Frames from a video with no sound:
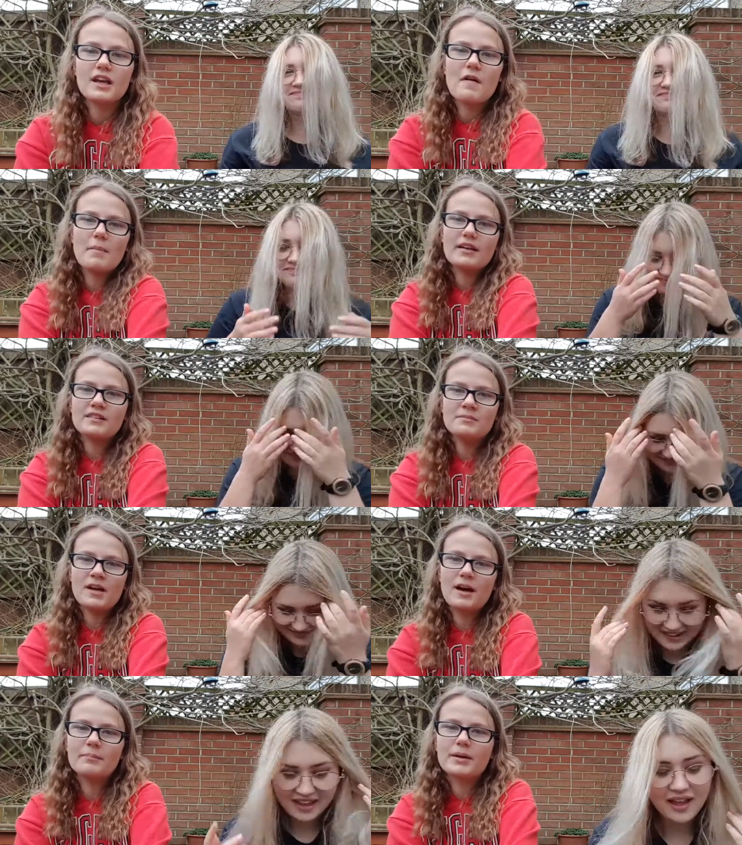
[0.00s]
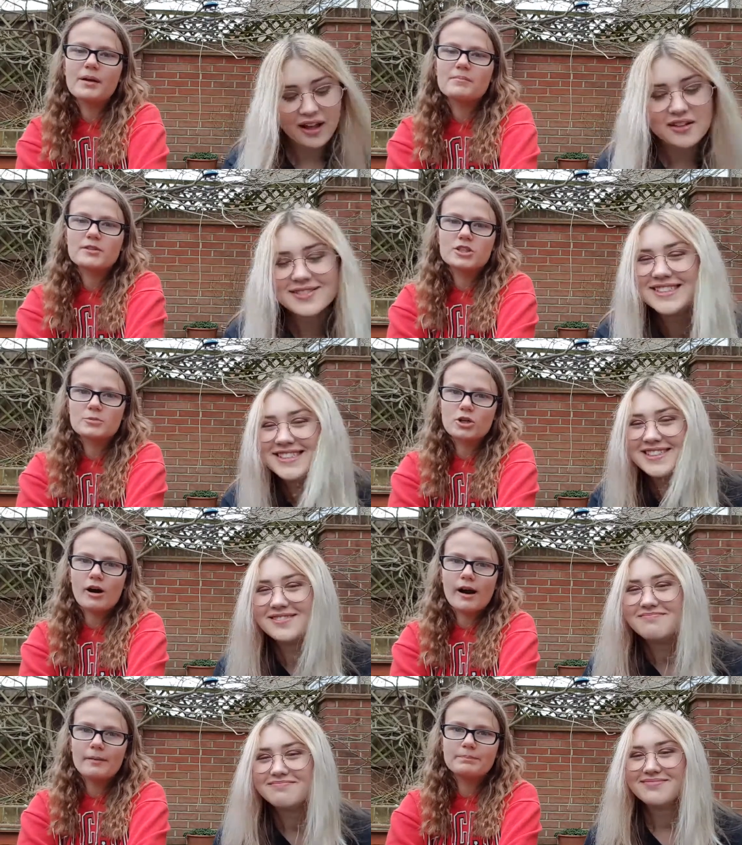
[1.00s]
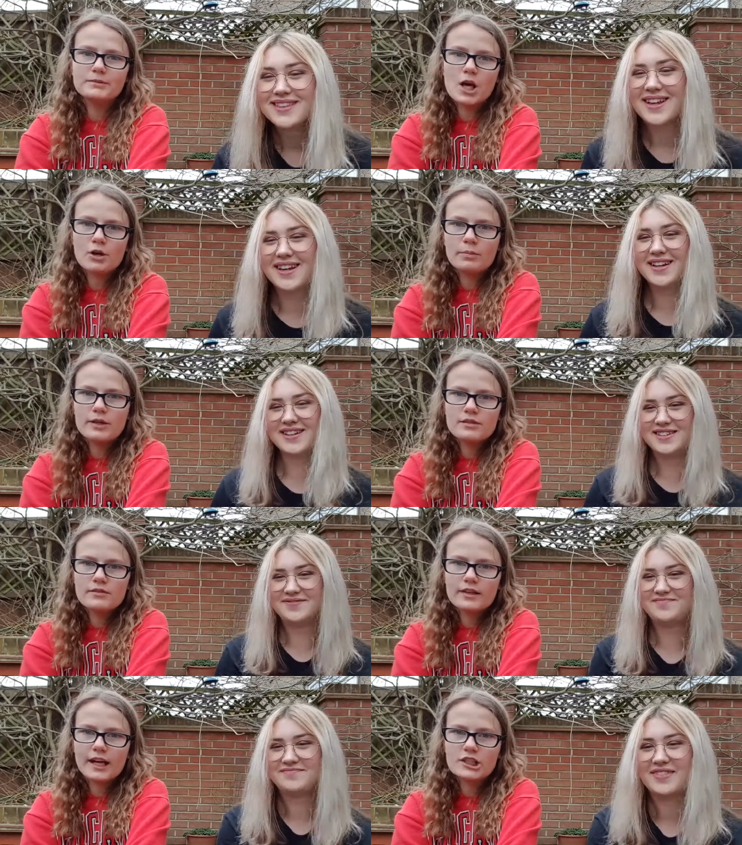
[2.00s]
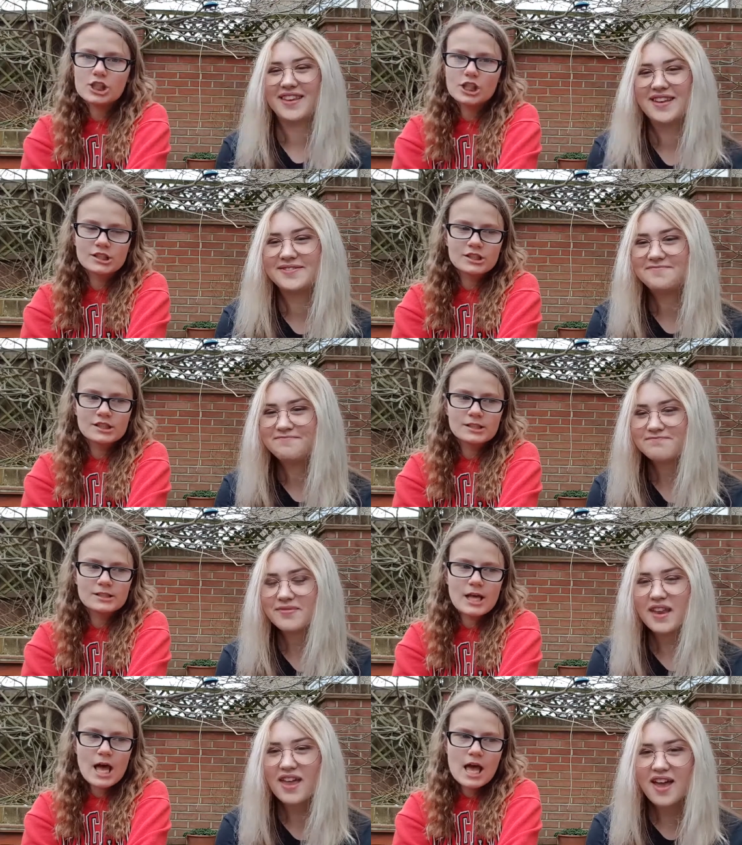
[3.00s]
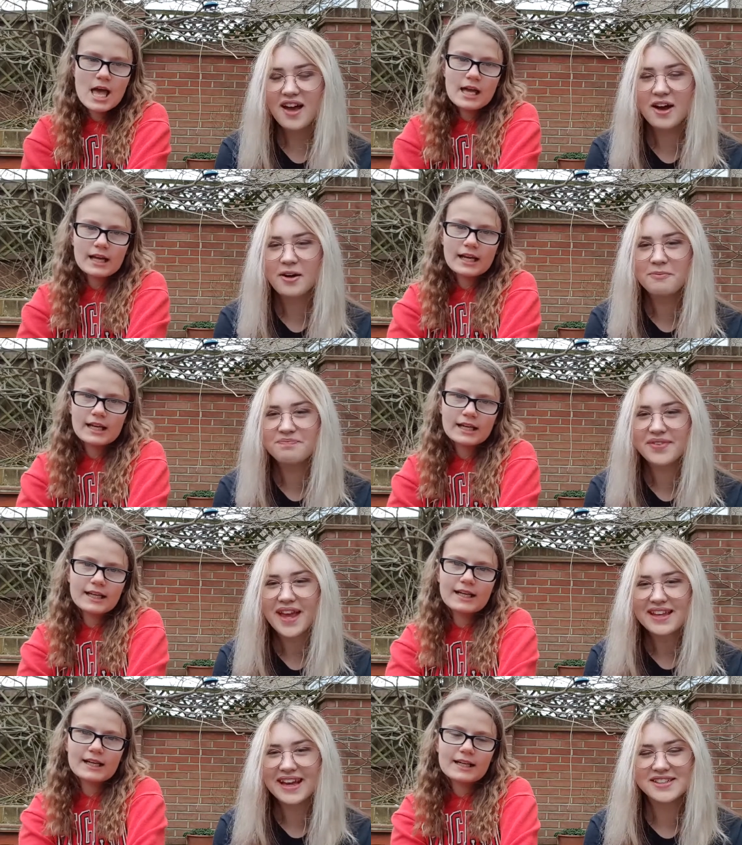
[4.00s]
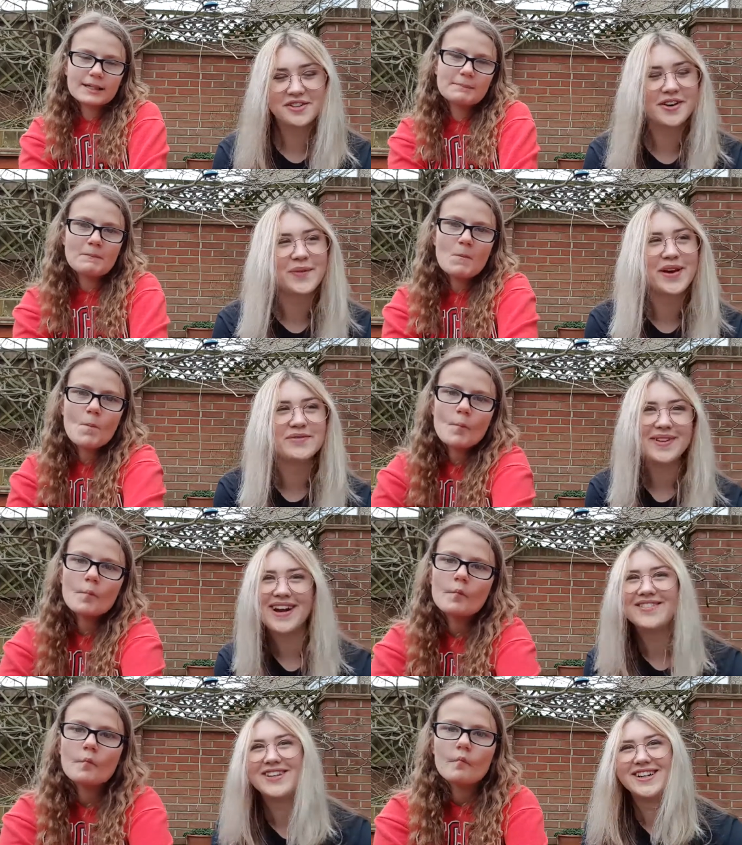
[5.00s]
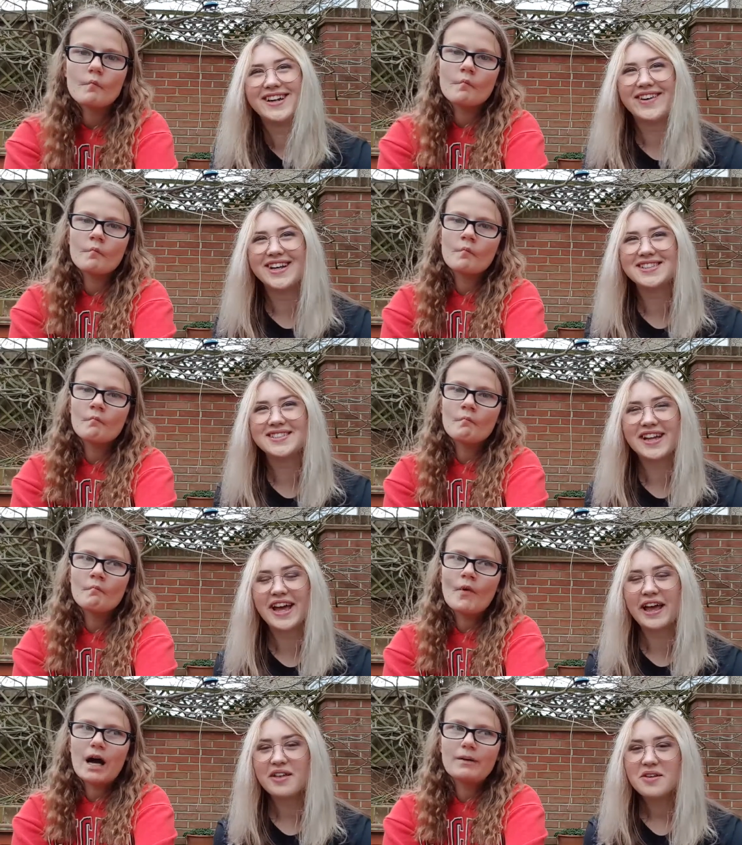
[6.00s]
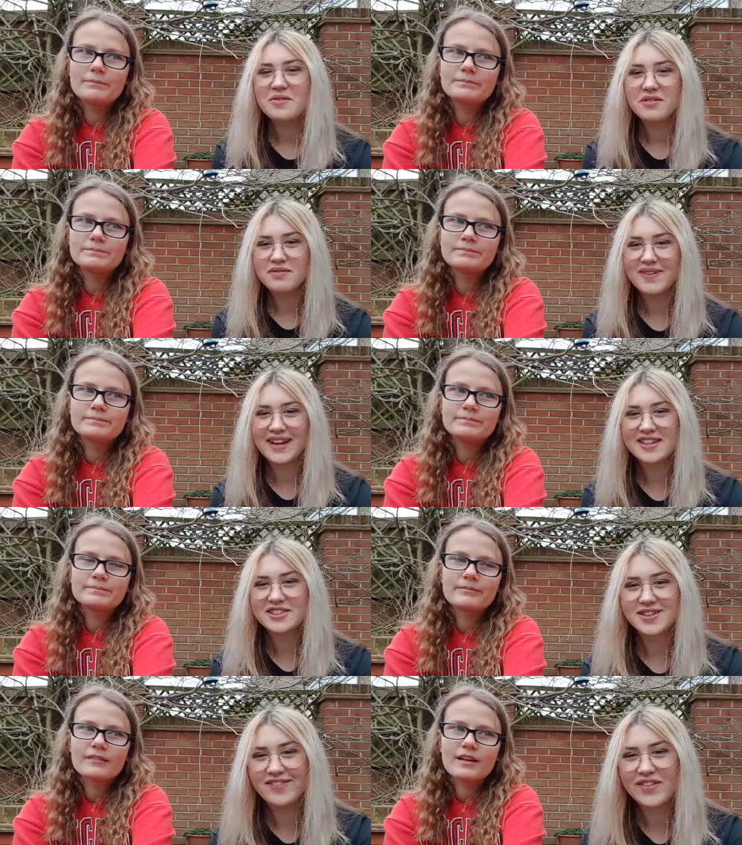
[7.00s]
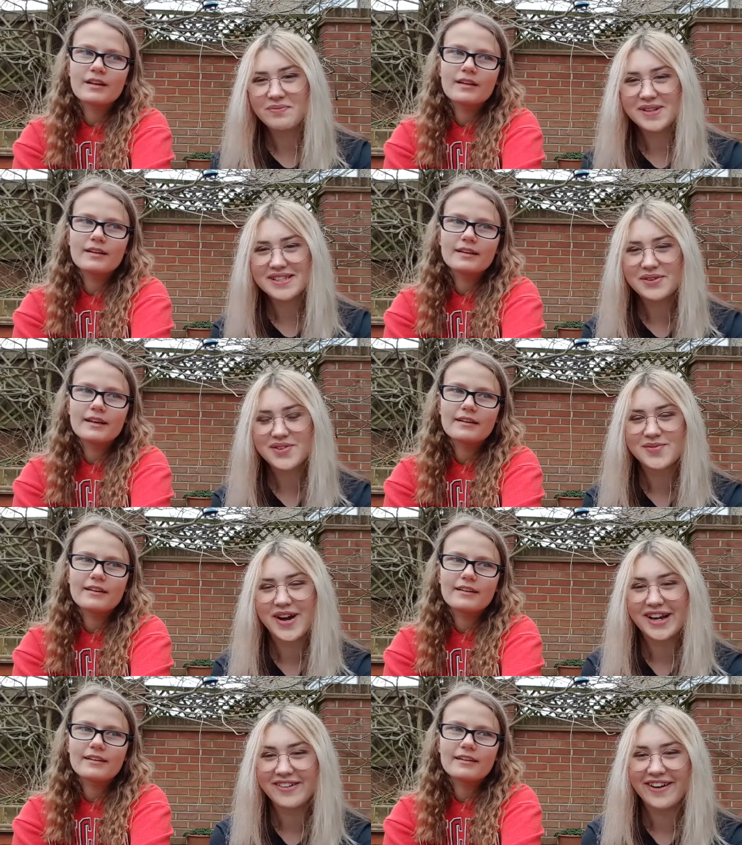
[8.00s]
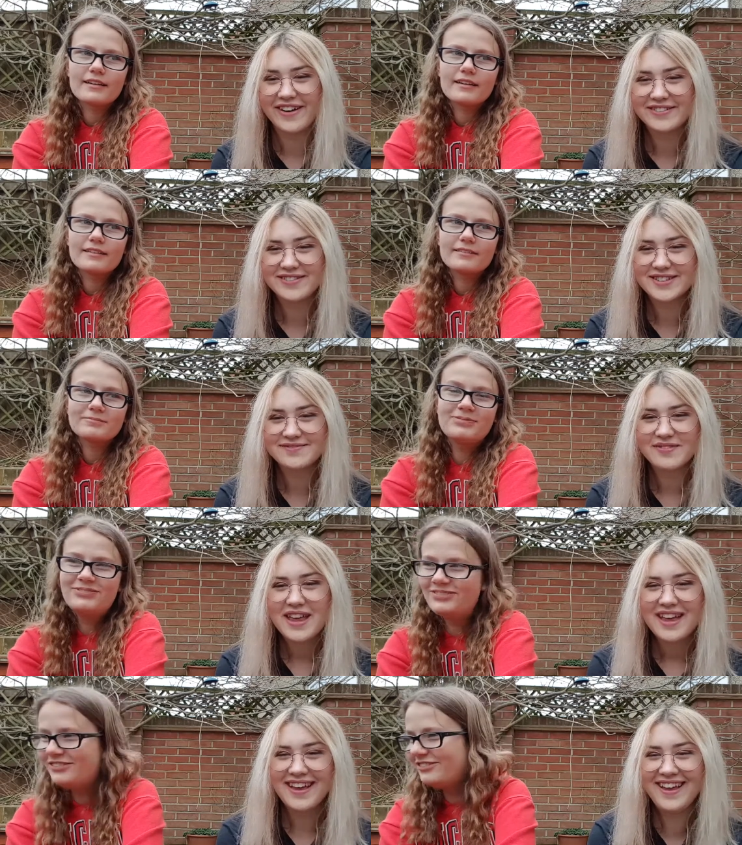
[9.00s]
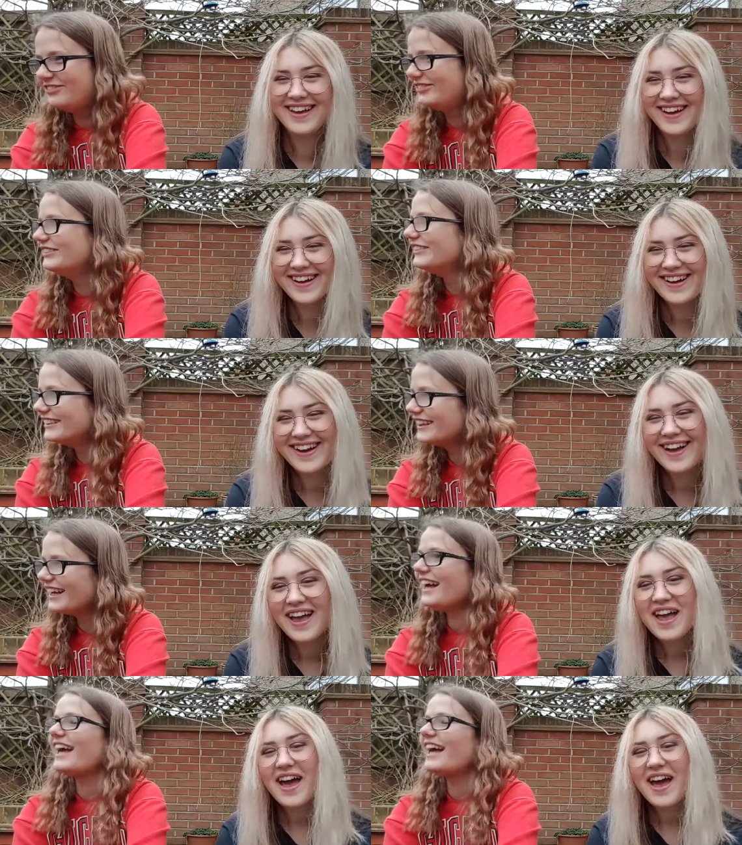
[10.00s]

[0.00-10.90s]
Speaker 1: done. So give it a big thumbs up, subscribe, turn on post notifications.
Speaker 2: Yeah, sorry we haven't been uploading recently. We've been extremely busy with Minecraft.